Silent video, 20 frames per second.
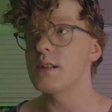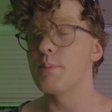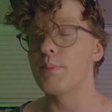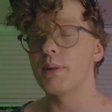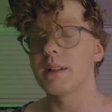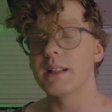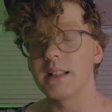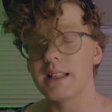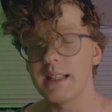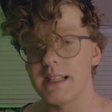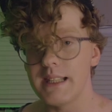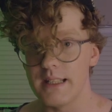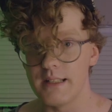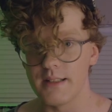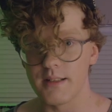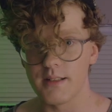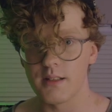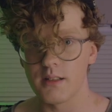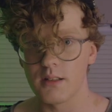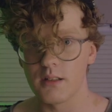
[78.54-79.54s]
to
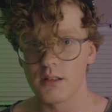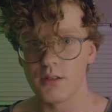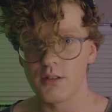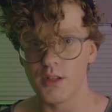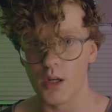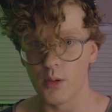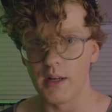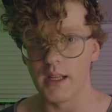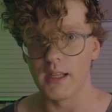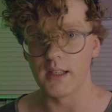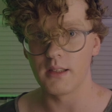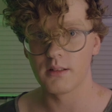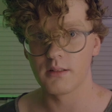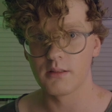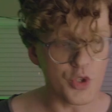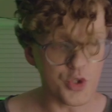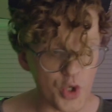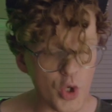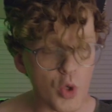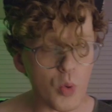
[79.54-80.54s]
please donate.
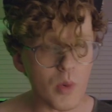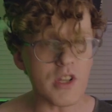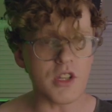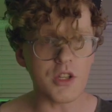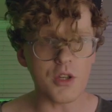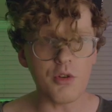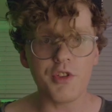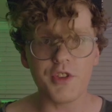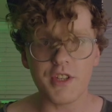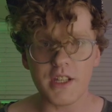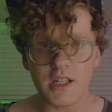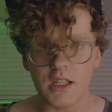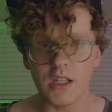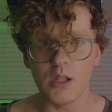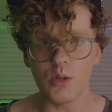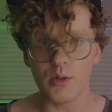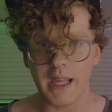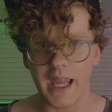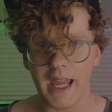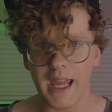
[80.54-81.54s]
Do what you think
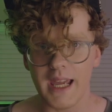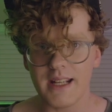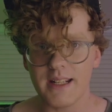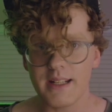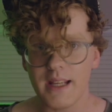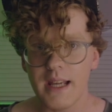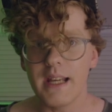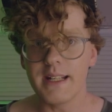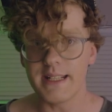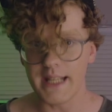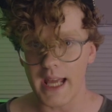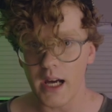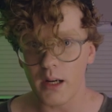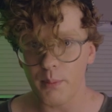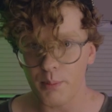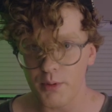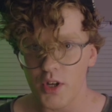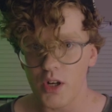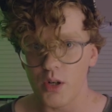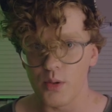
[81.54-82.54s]
you can to
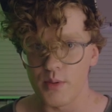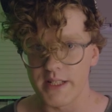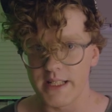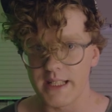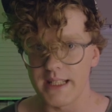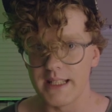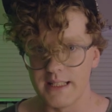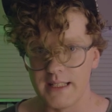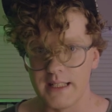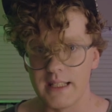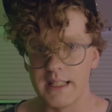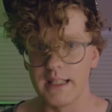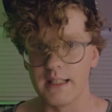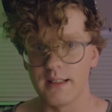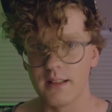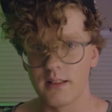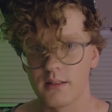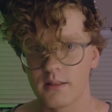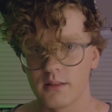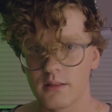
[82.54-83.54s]
help those in
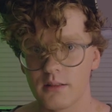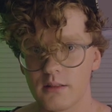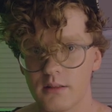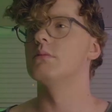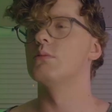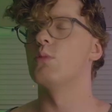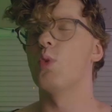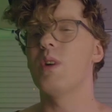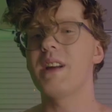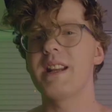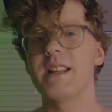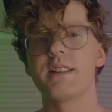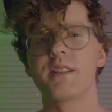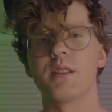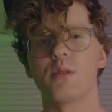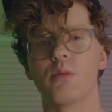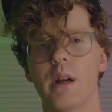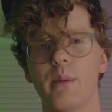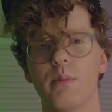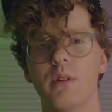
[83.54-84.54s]
need. What is
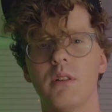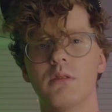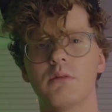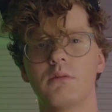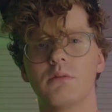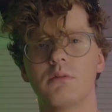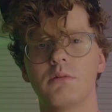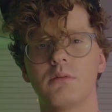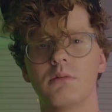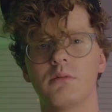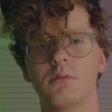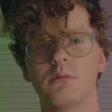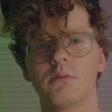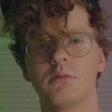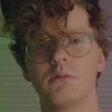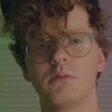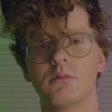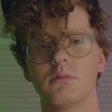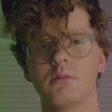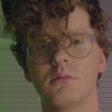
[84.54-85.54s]
a rebel?
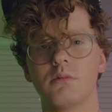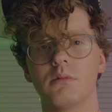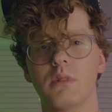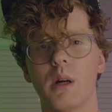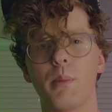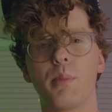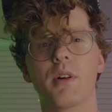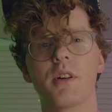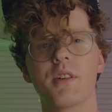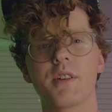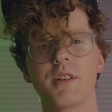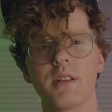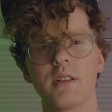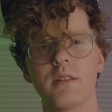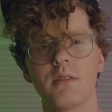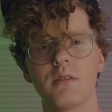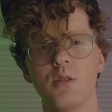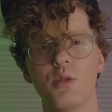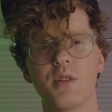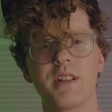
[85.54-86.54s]
A
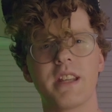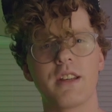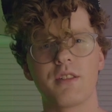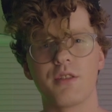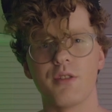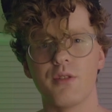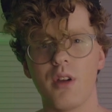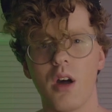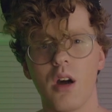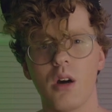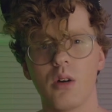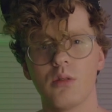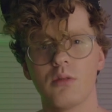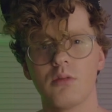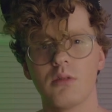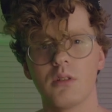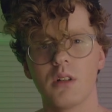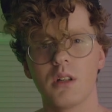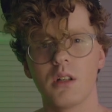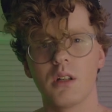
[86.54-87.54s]
person who says no,
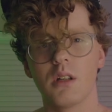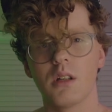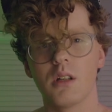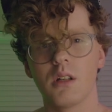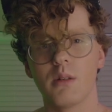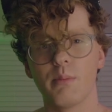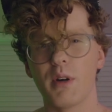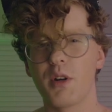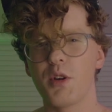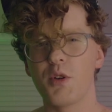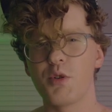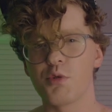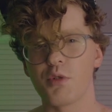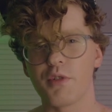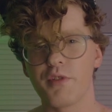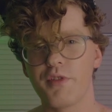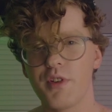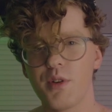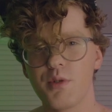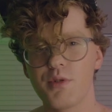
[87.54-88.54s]
but whose
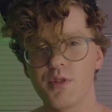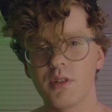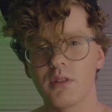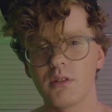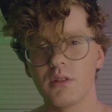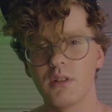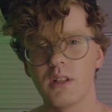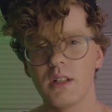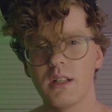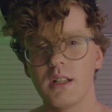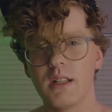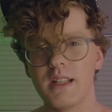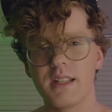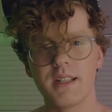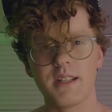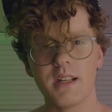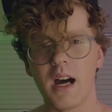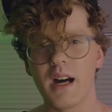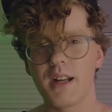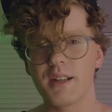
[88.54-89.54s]
refusal
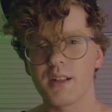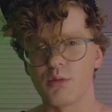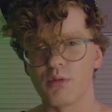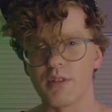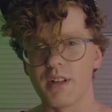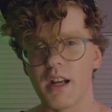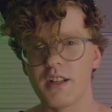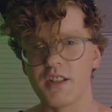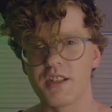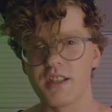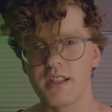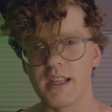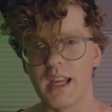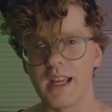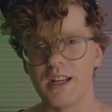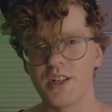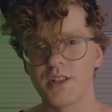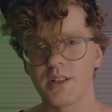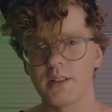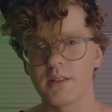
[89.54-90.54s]
is not a
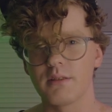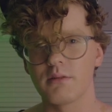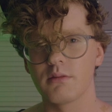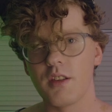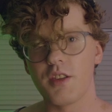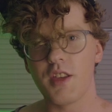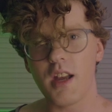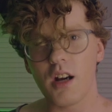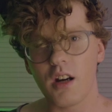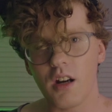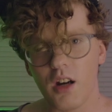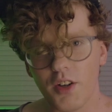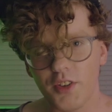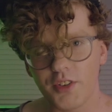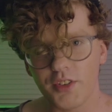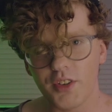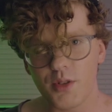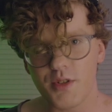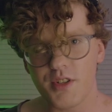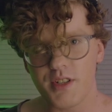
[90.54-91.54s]
renunciation. They are
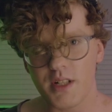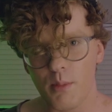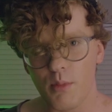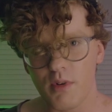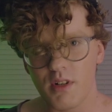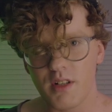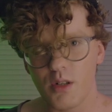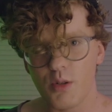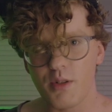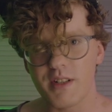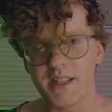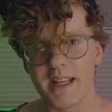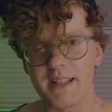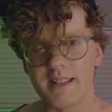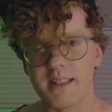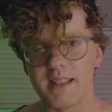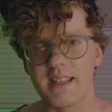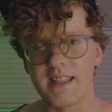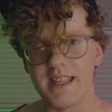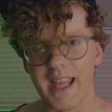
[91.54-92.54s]
also someone who
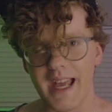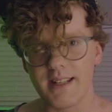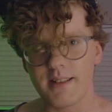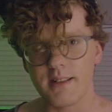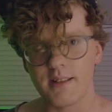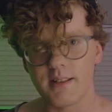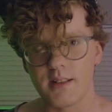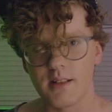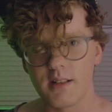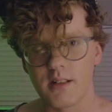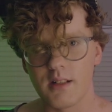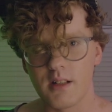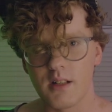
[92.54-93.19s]
says yes,